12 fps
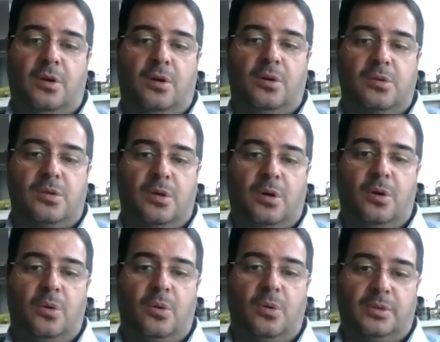
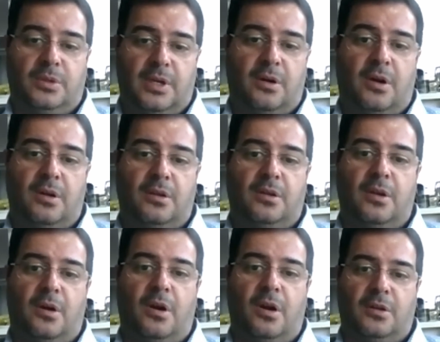it's got
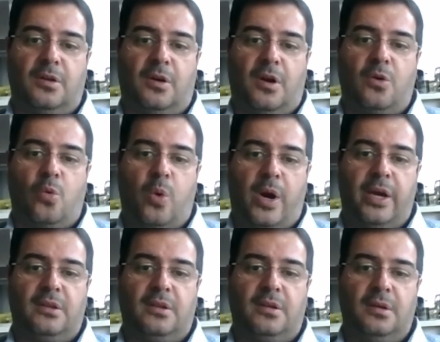bigger,
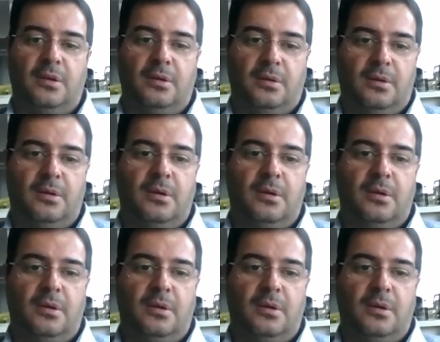basically, right?